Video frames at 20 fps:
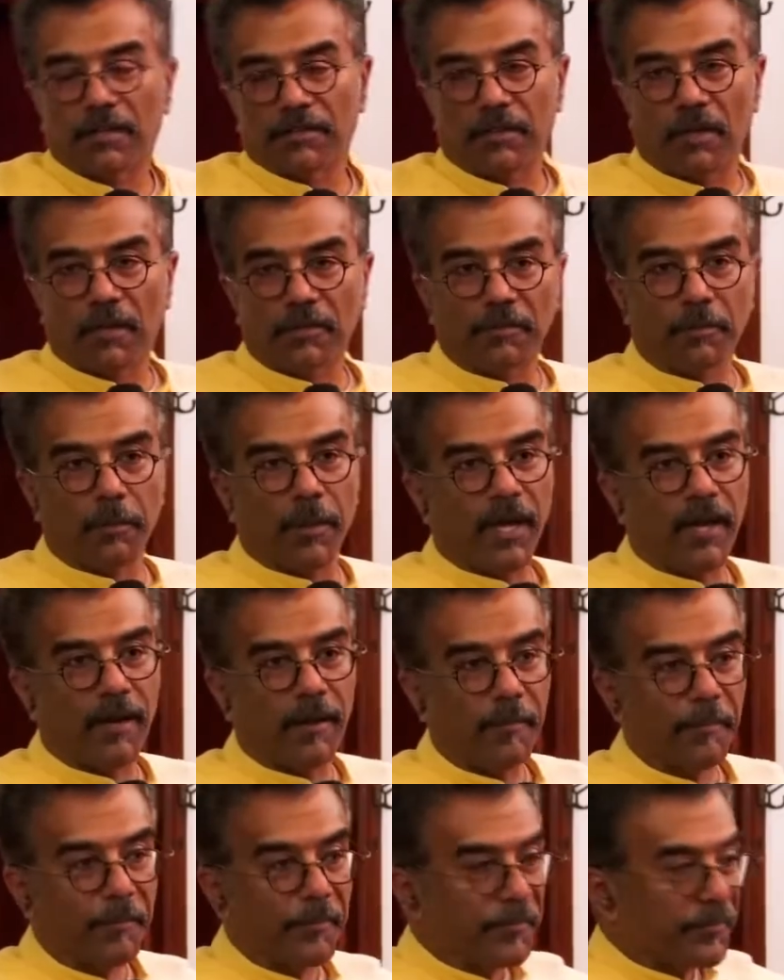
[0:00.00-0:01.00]
a short
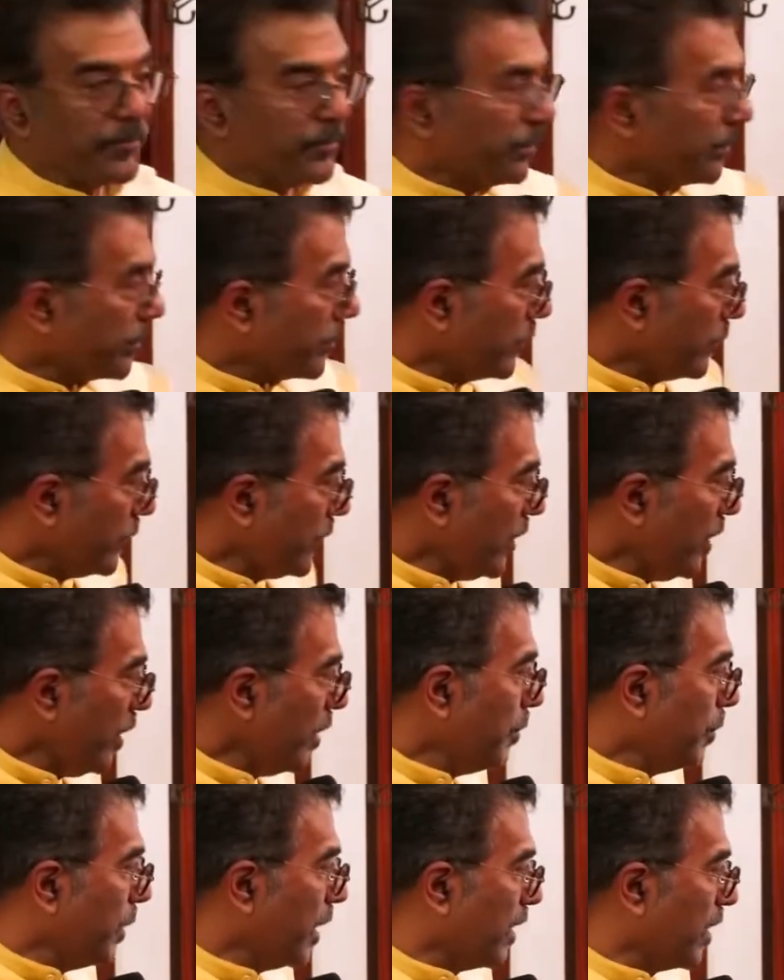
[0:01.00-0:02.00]
span.
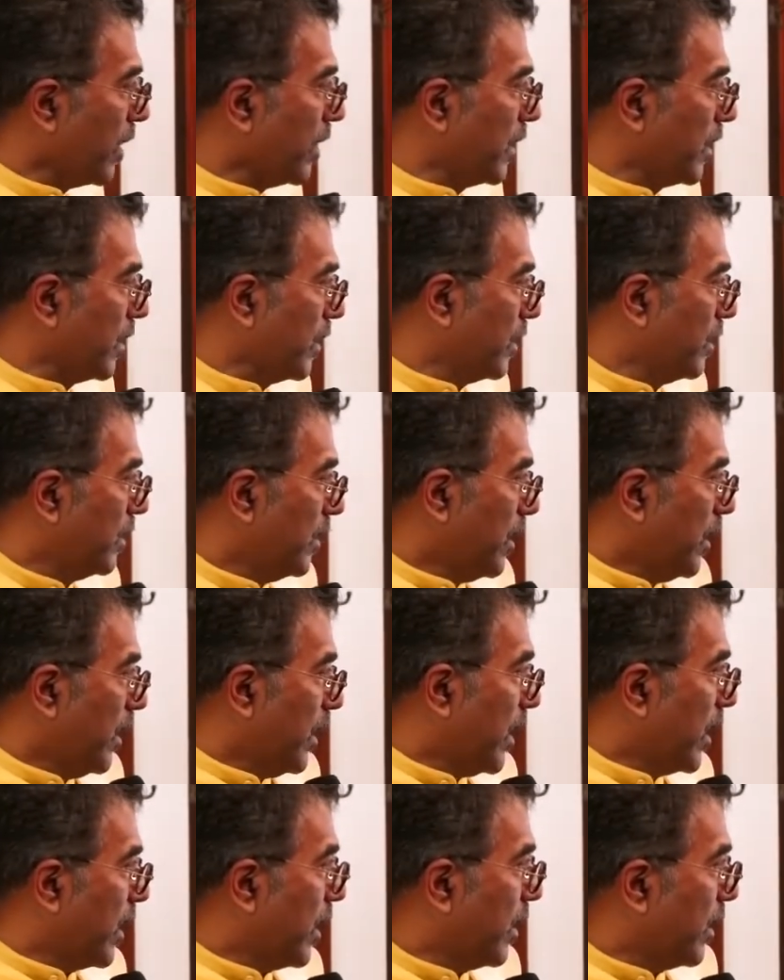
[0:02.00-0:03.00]
But
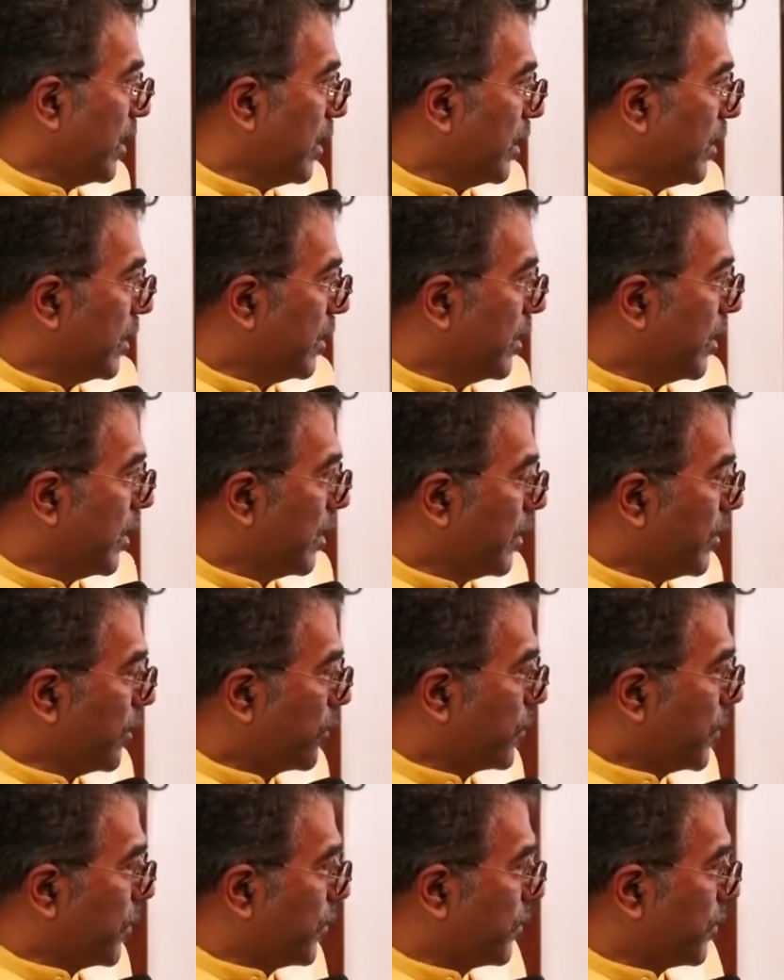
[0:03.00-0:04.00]

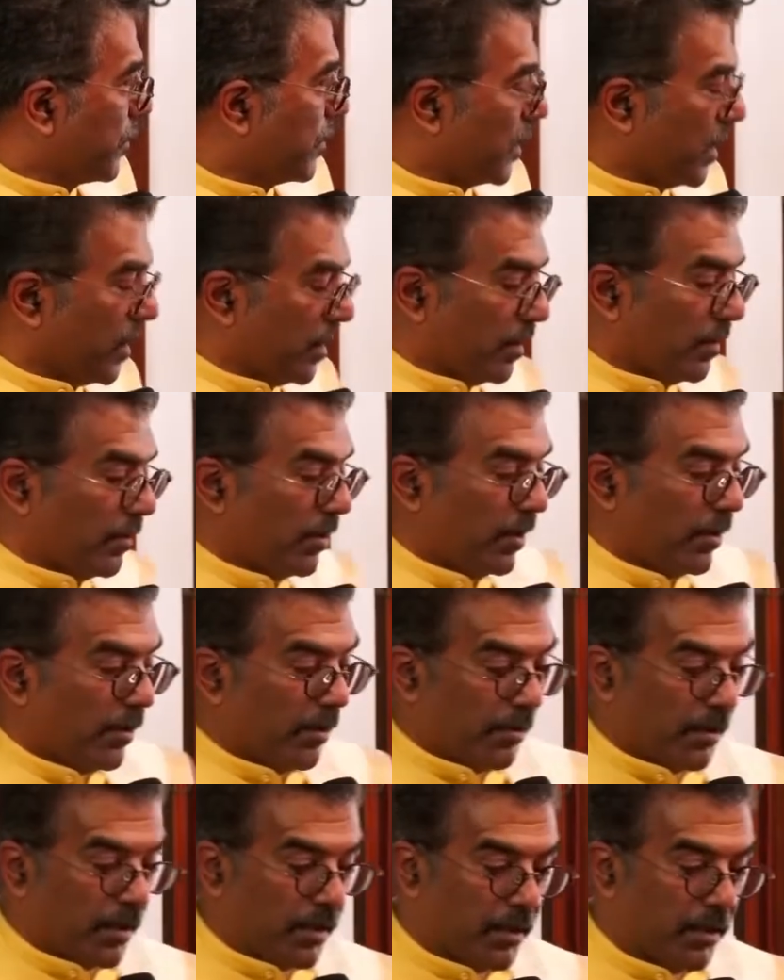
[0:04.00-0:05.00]
this was
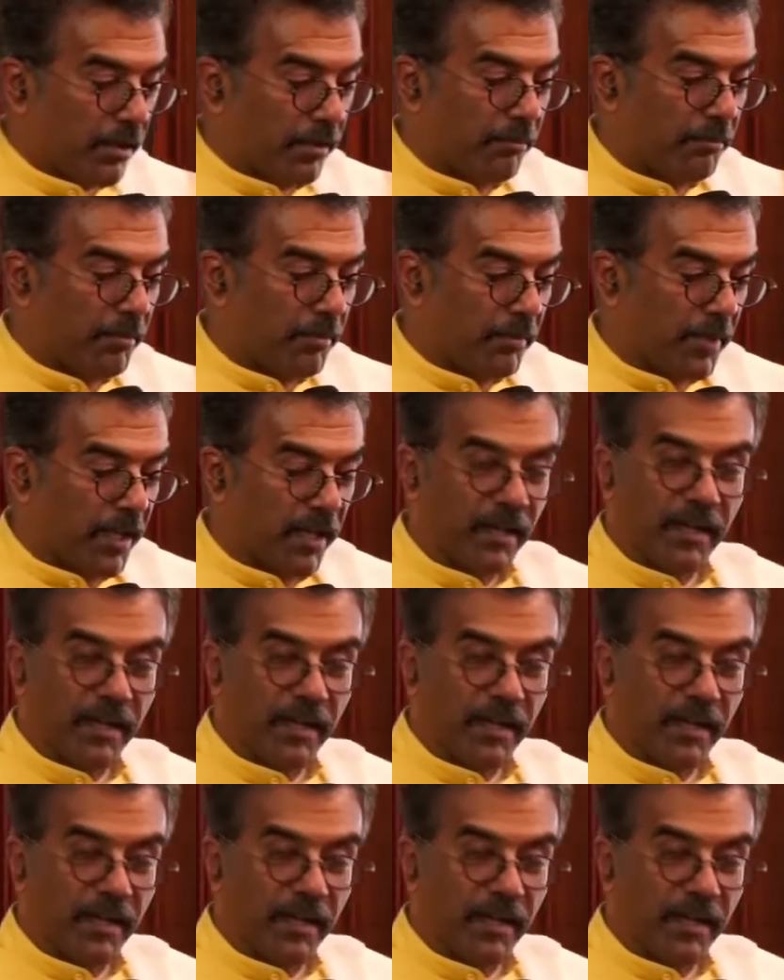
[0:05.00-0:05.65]
my